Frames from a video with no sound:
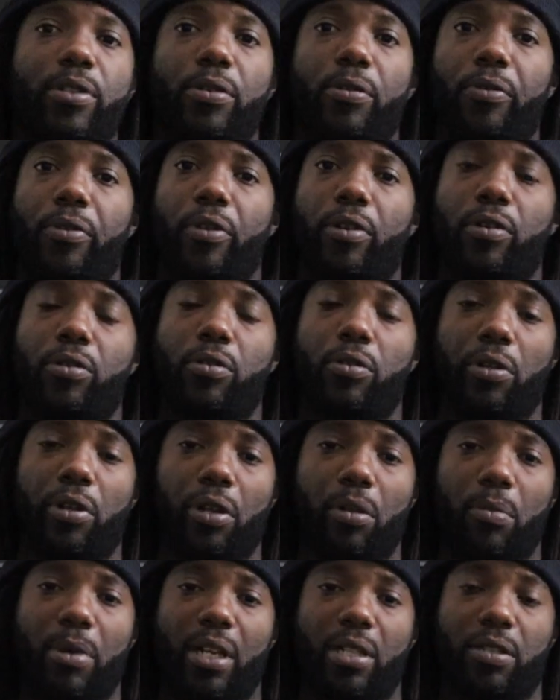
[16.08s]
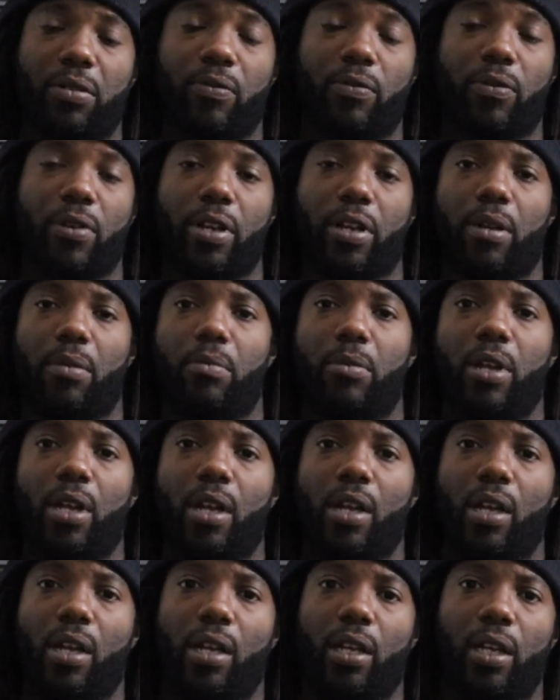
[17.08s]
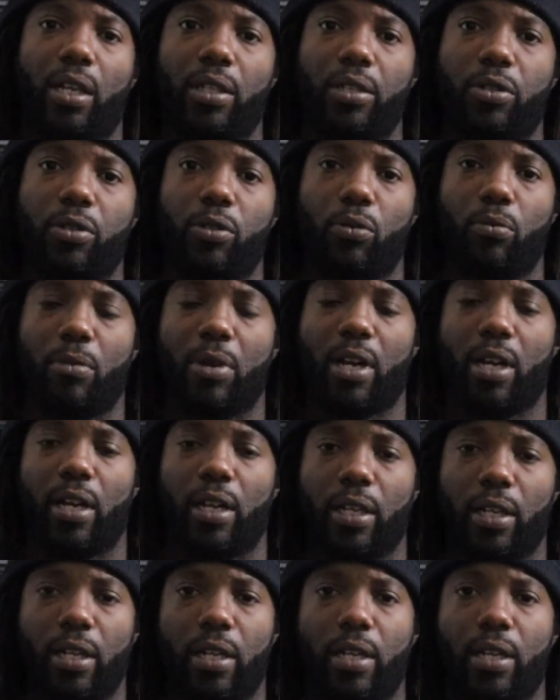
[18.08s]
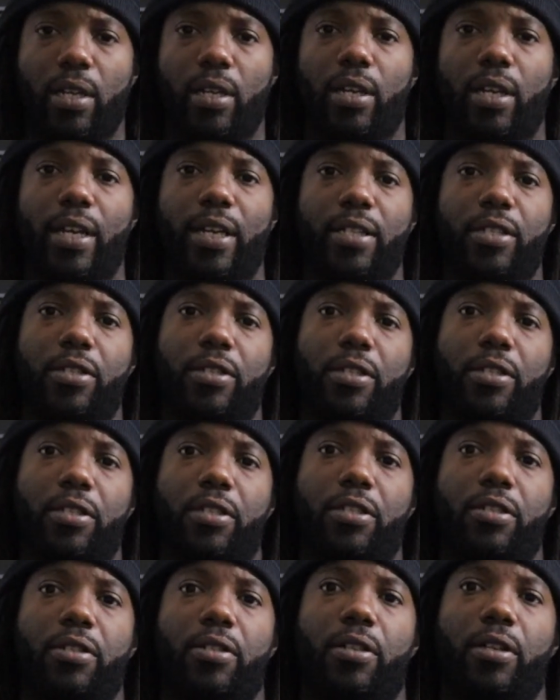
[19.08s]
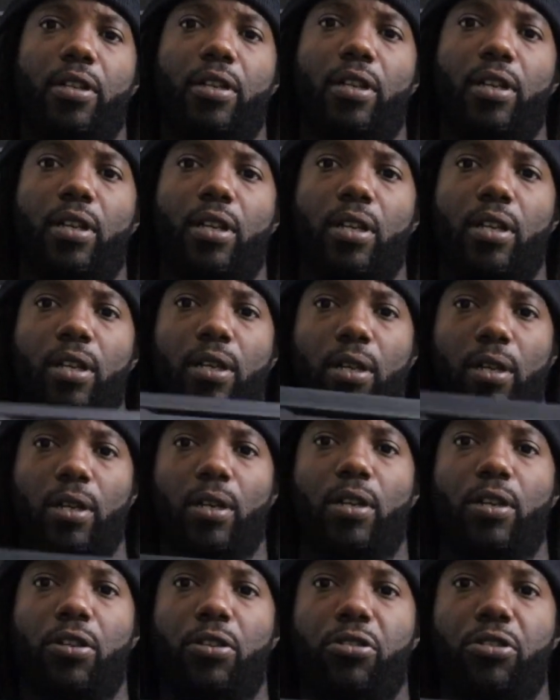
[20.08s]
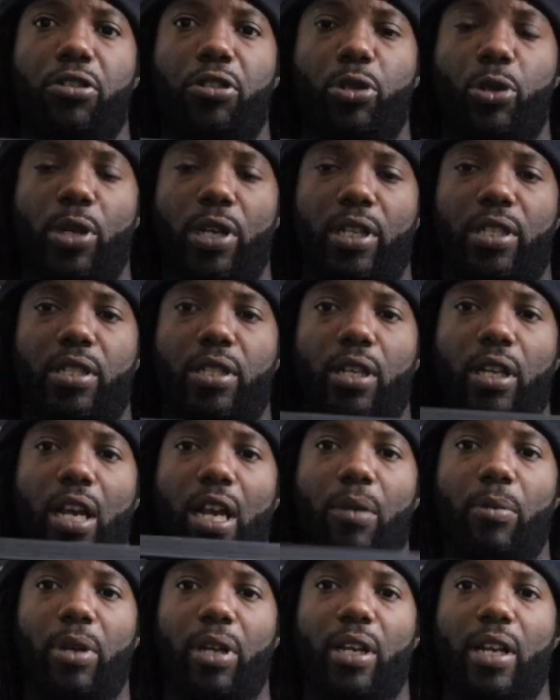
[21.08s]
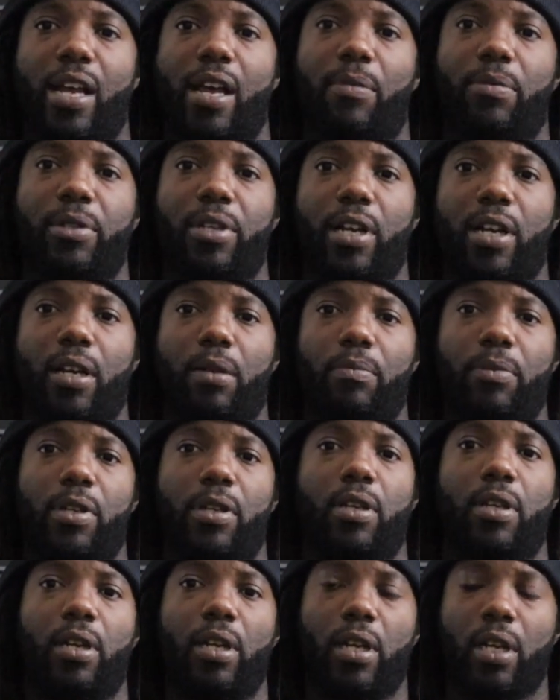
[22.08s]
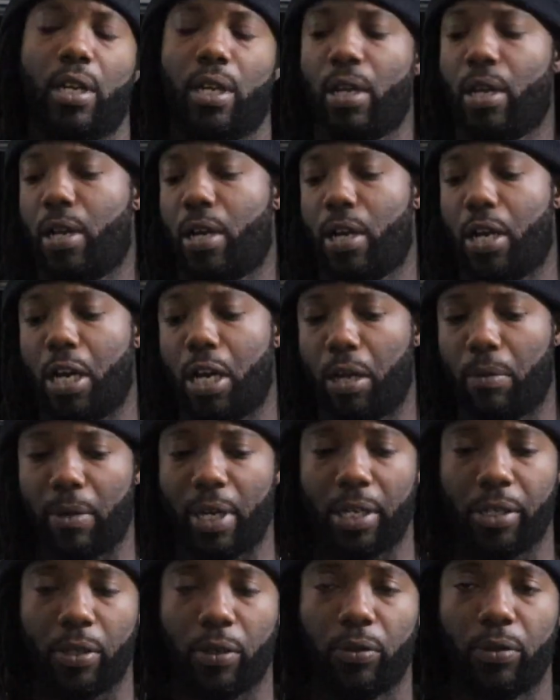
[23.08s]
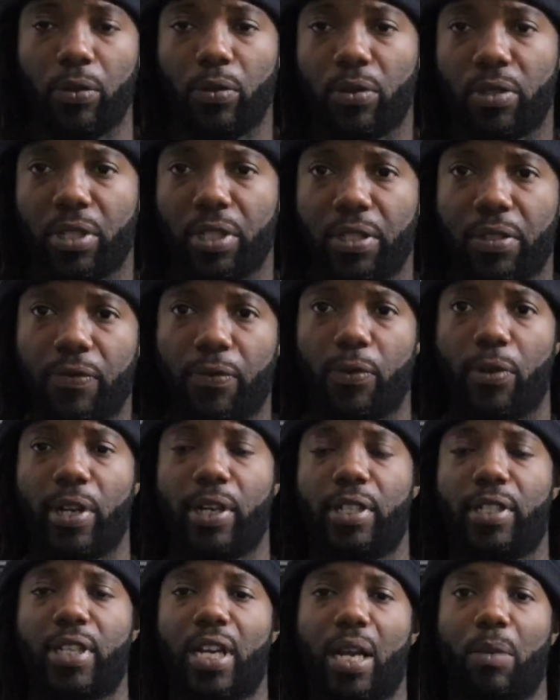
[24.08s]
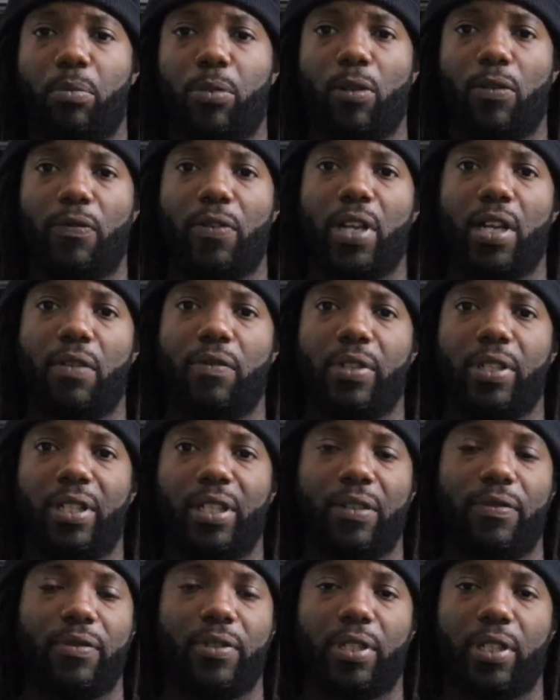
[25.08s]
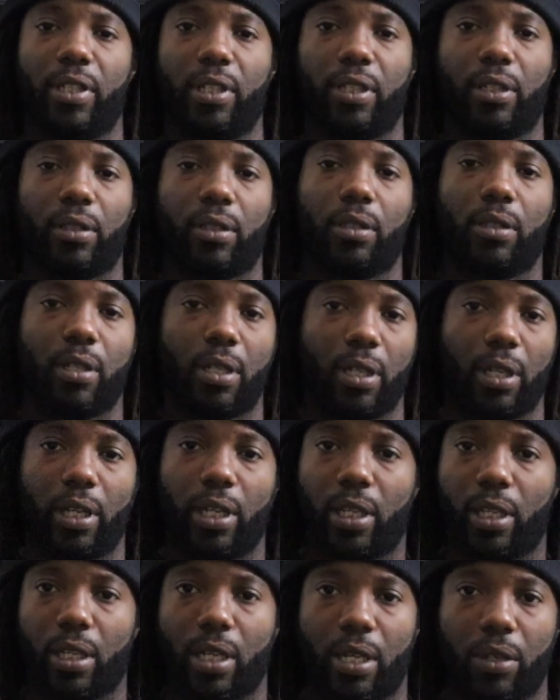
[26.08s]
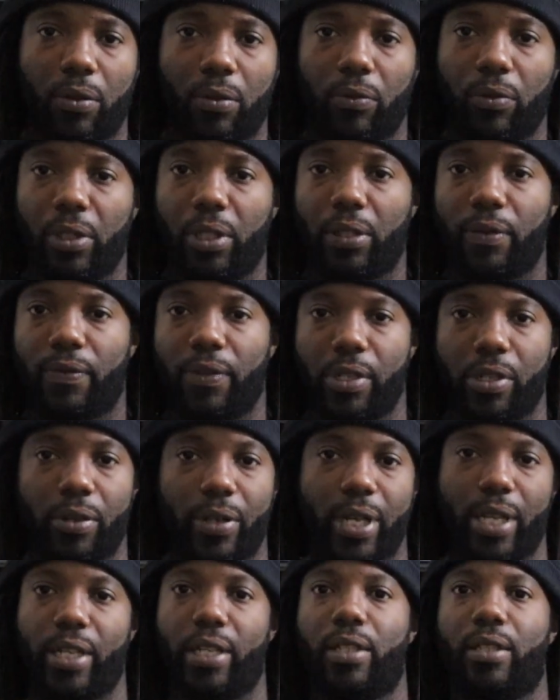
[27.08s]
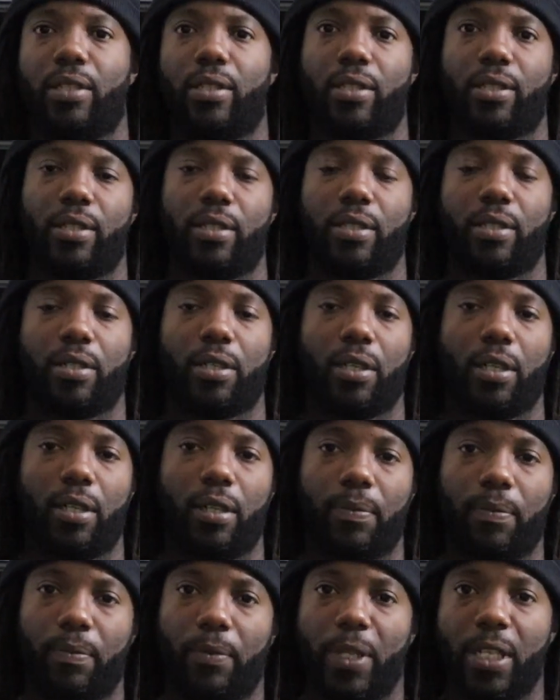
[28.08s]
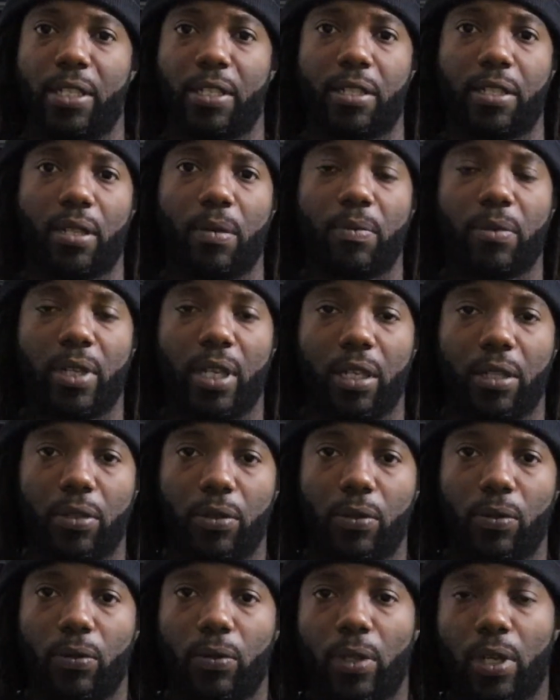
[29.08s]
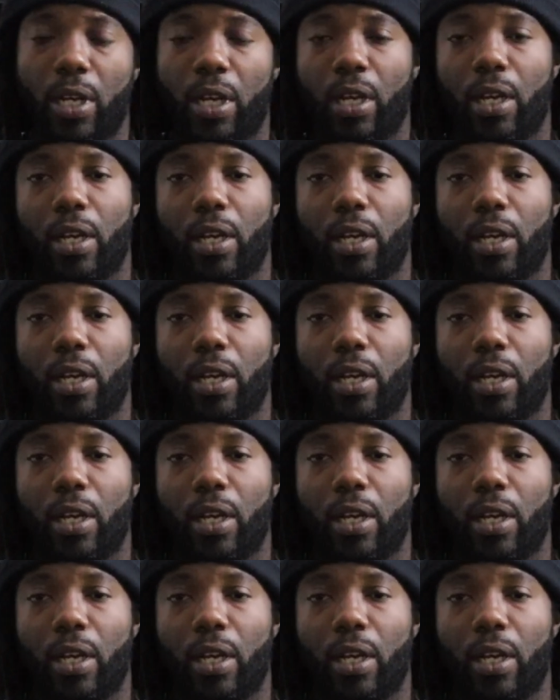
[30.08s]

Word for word: so thirty-two gigabytes of RAM, into my Asus Strix gaming laptop. Um, I don't use this for any type of heavy lifting. Again, I don't really video edit. This is um, isn't something I do